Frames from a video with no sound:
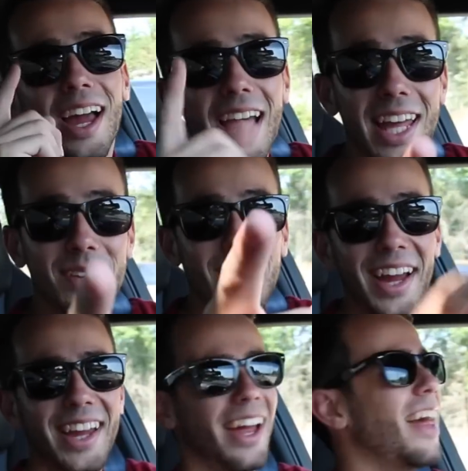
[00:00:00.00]

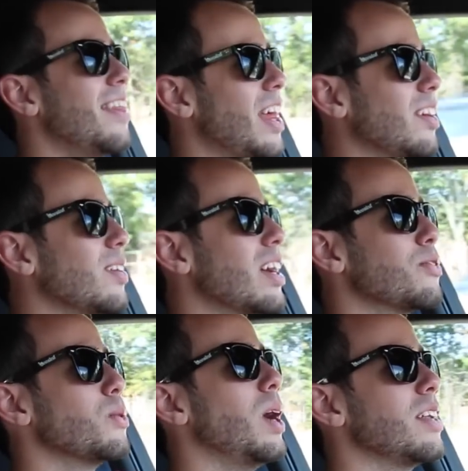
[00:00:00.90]
Anyway, thank you
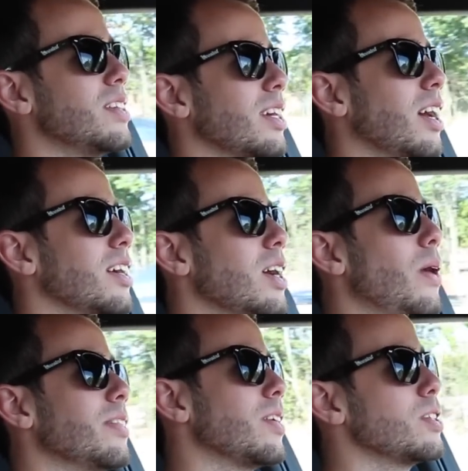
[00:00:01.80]
guys for watching. Go
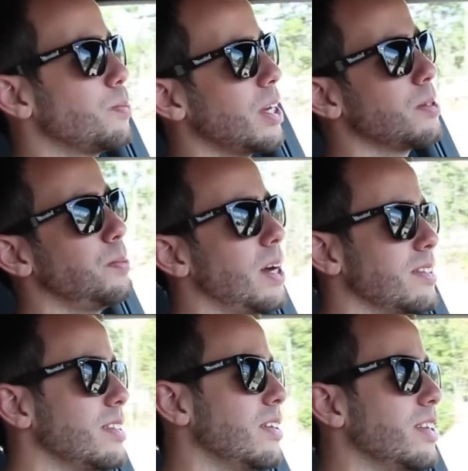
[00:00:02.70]
out there and spread some
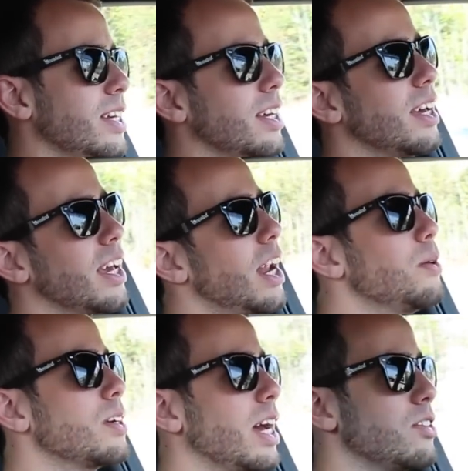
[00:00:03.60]
positivity, and I
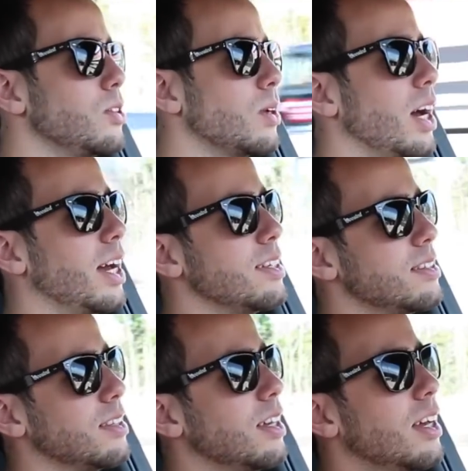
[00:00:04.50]
will catch you
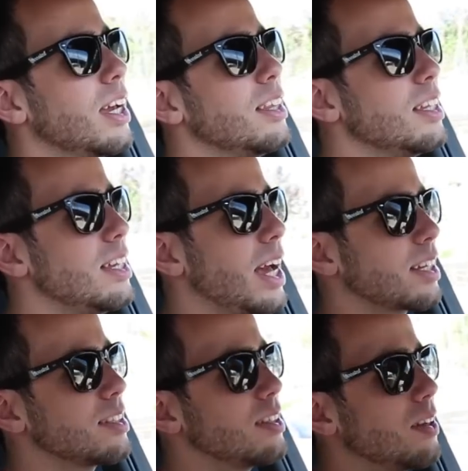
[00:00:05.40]
guys in the
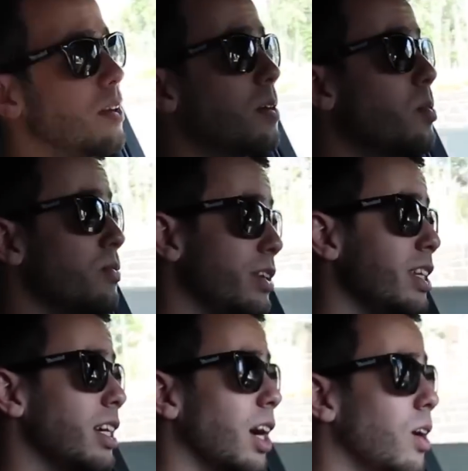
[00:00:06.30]
next
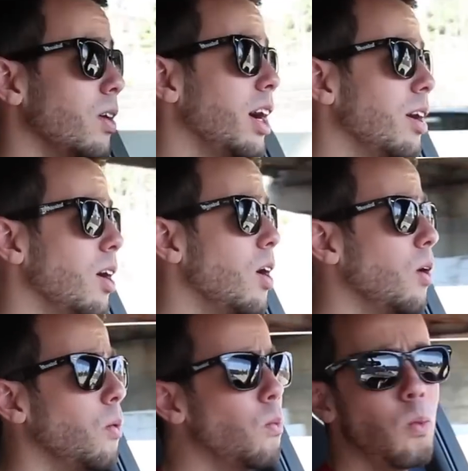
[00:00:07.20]
video.
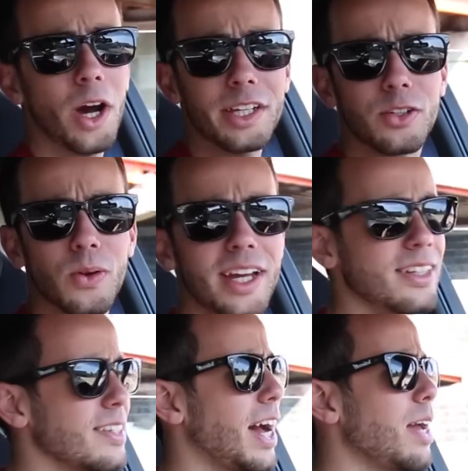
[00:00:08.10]
What great
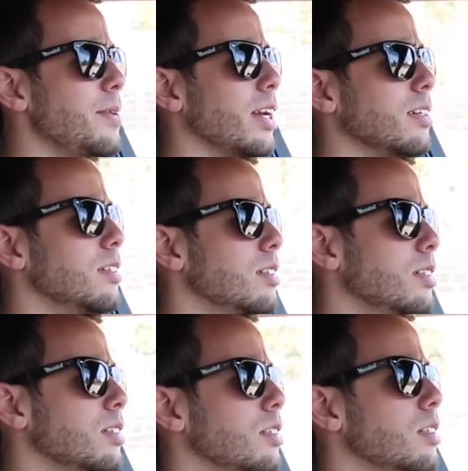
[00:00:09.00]

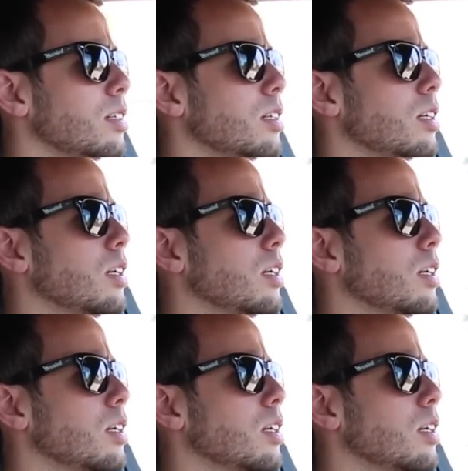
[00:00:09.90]
timing.